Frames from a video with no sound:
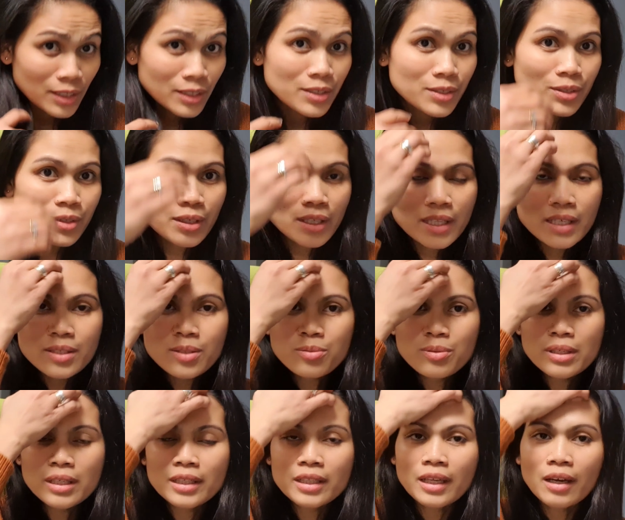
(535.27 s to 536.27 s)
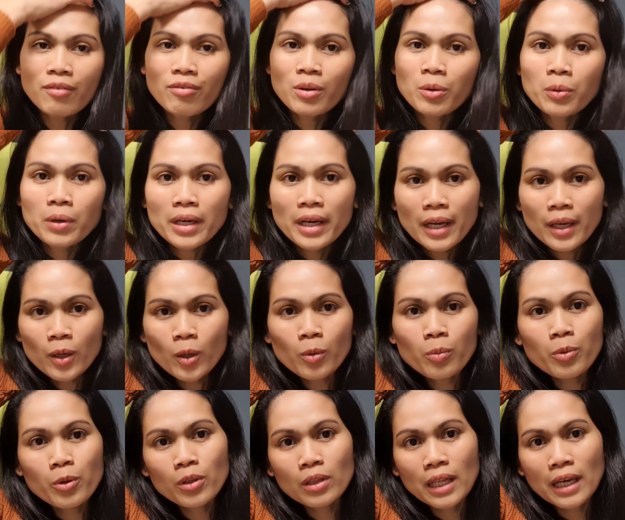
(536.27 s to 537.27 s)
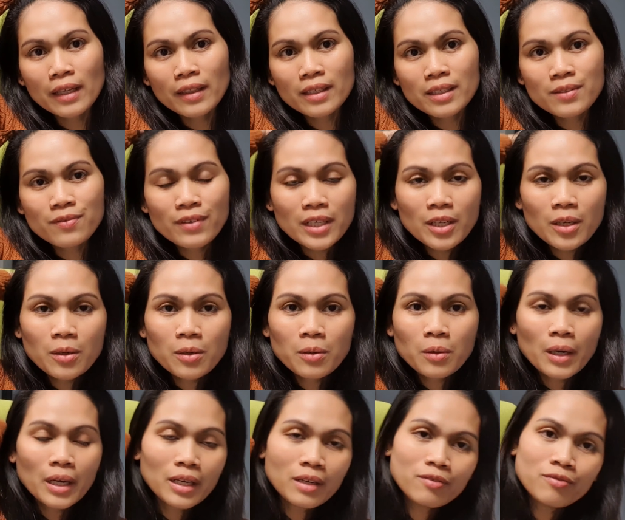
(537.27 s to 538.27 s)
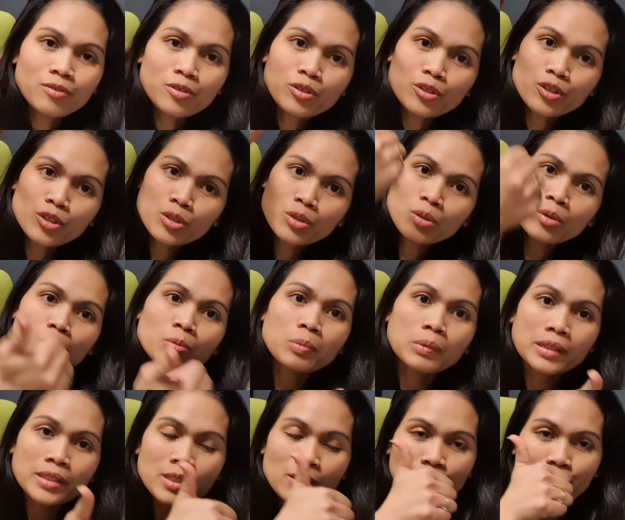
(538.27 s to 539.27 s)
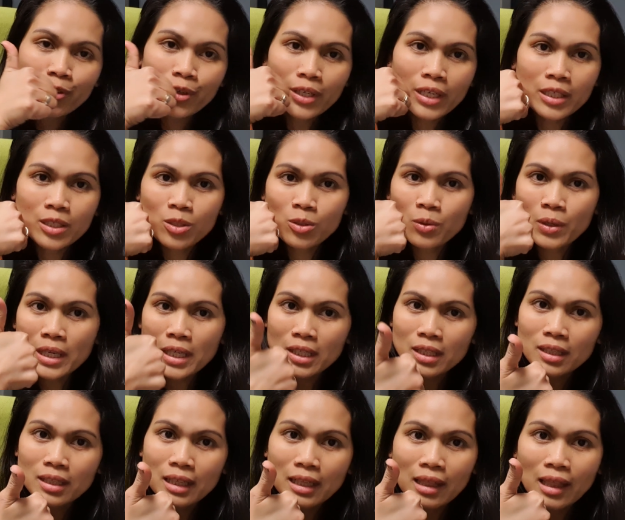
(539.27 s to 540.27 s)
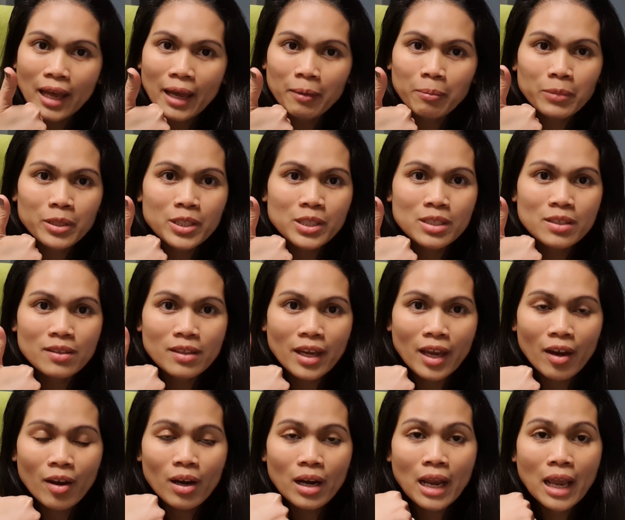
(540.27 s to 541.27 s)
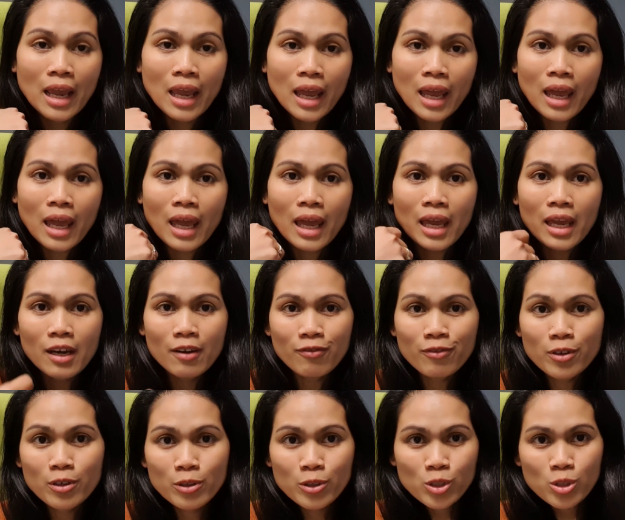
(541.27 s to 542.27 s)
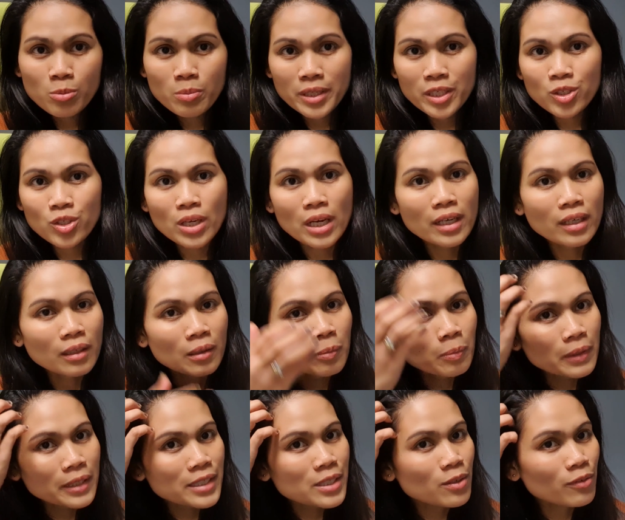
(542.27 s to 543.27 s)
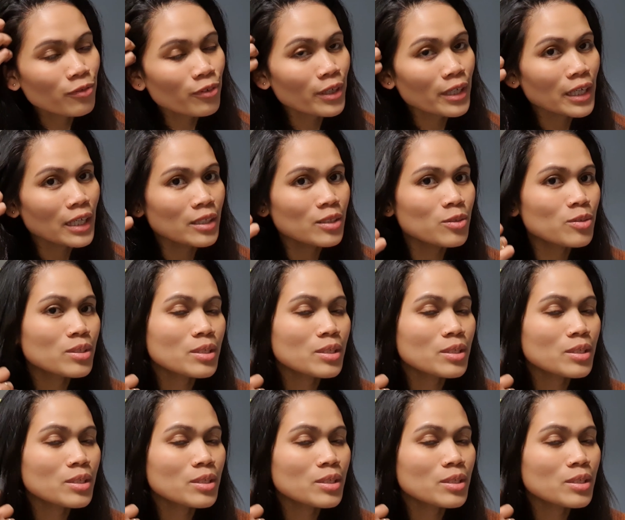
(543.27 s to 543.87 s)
So yeah, that's really it, everyone. I hope you like this video, and if you do, please don't forget to hit that like button there. And if you're new to my channel, please don't forget to